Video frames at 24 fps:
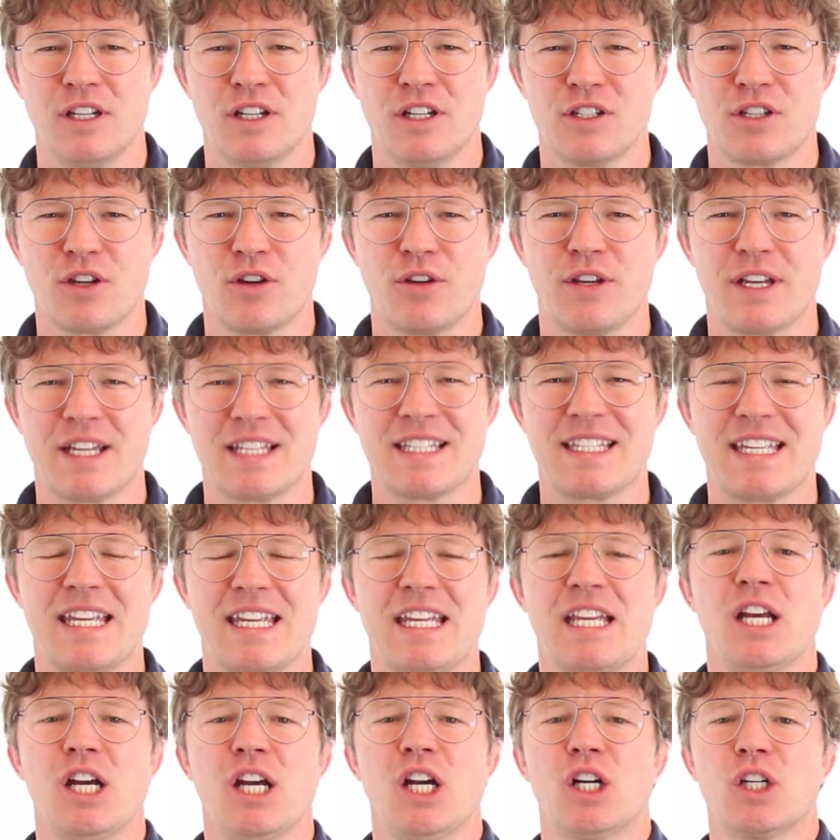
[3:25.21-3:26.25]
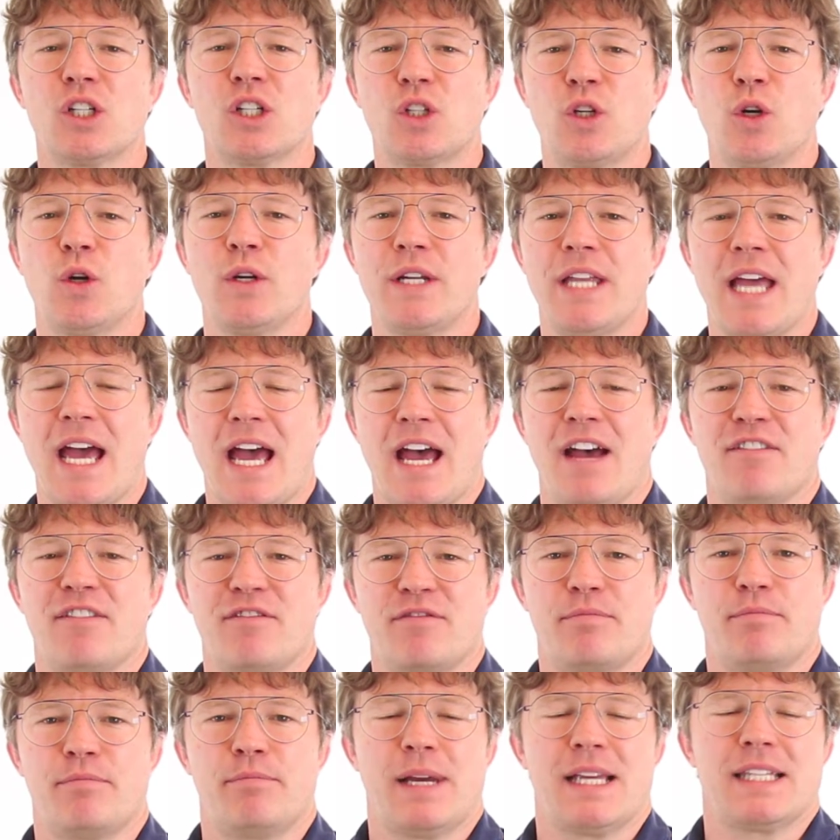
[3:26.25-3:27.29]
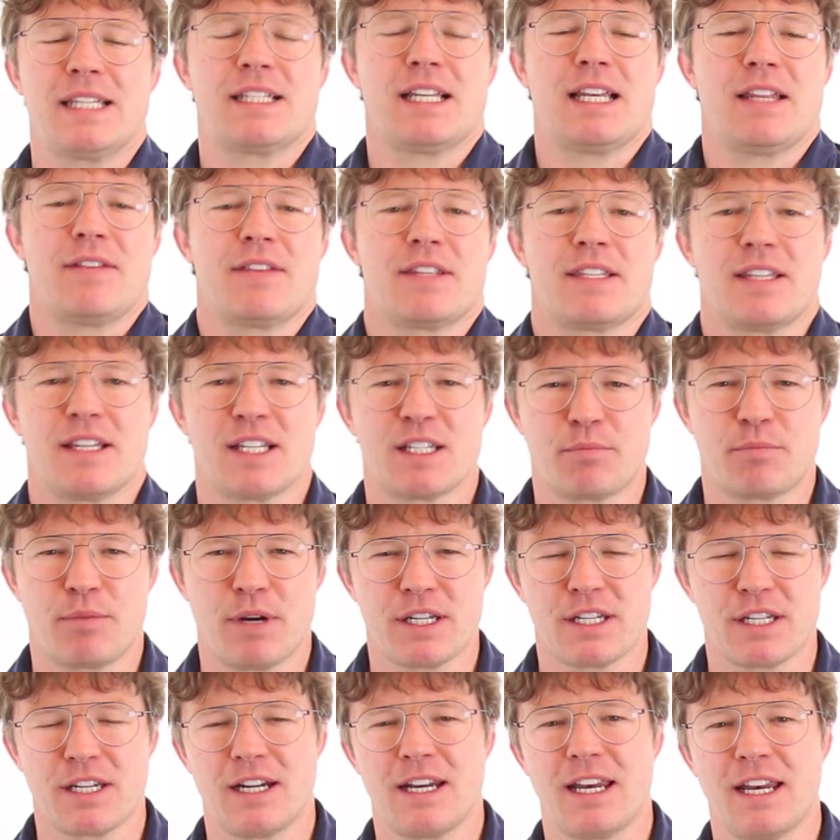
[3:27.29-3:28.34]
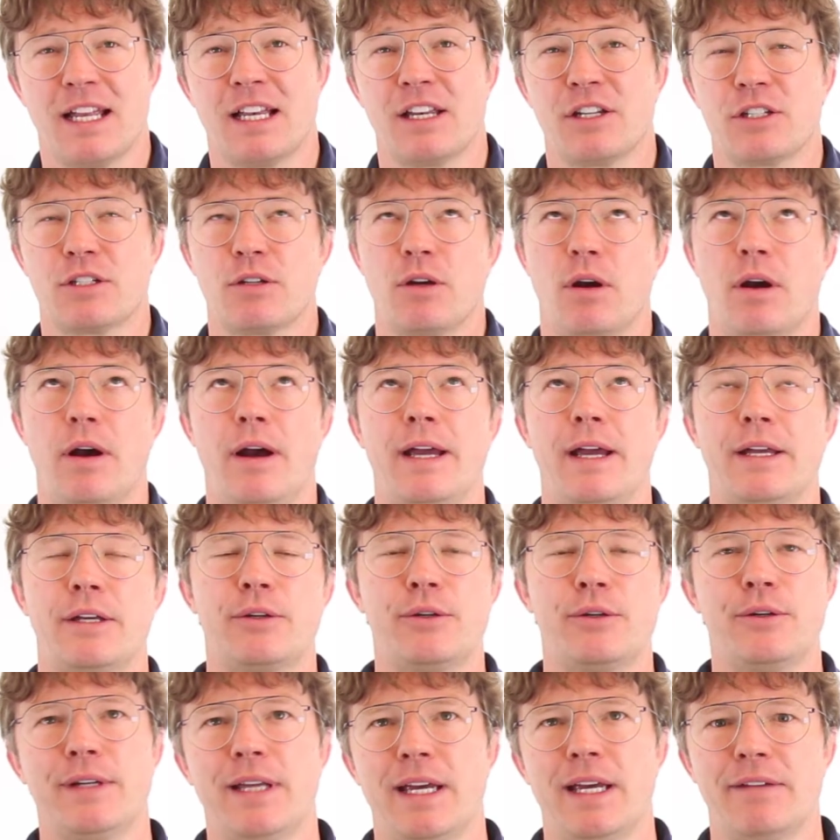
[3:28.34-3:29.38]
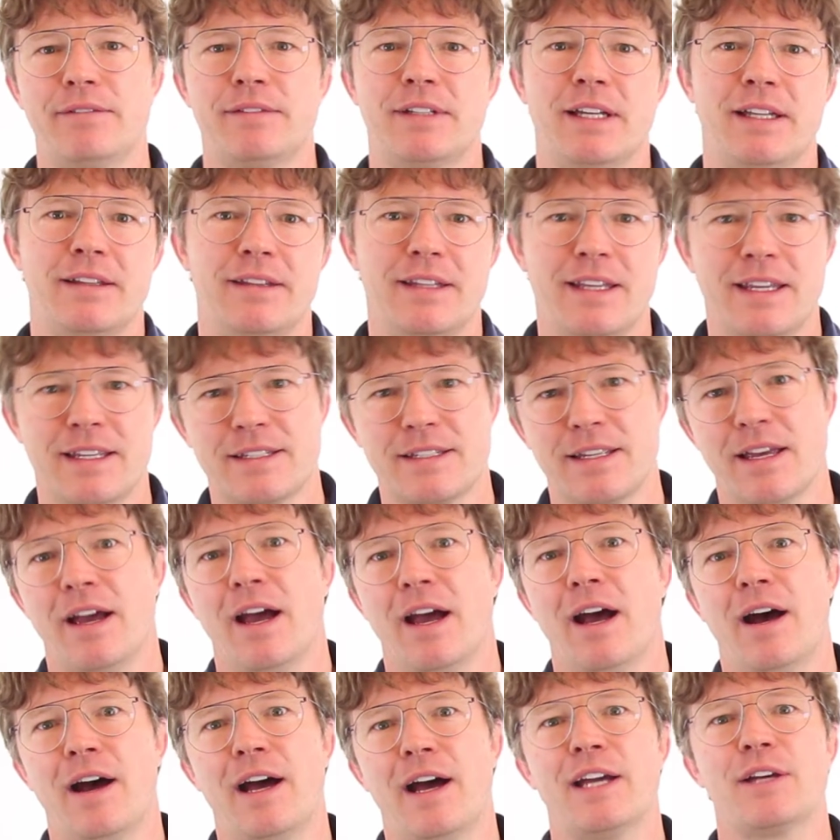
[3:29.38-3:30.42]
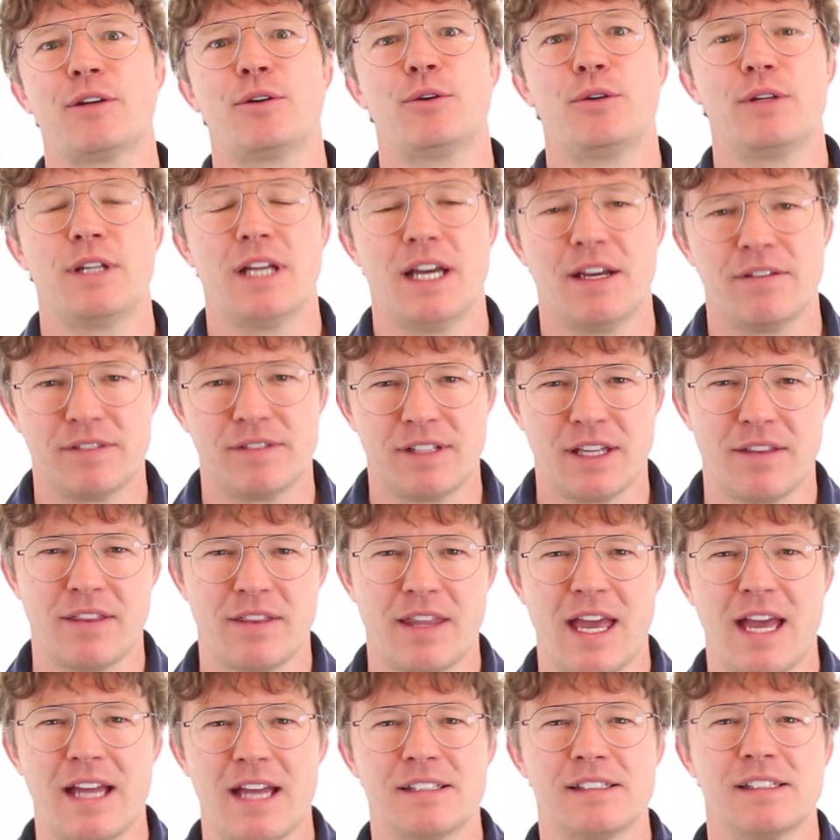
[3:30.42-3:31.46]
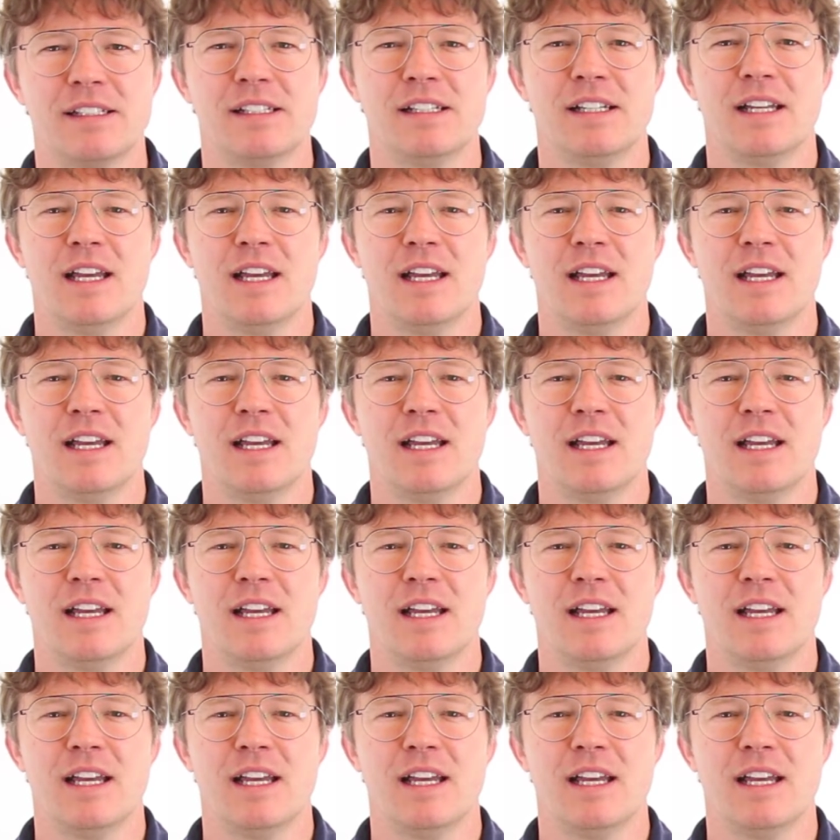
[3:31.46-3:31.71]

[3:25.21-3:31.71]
So you can see could have, basically there's an expression in English, I could have done this, I could have done that.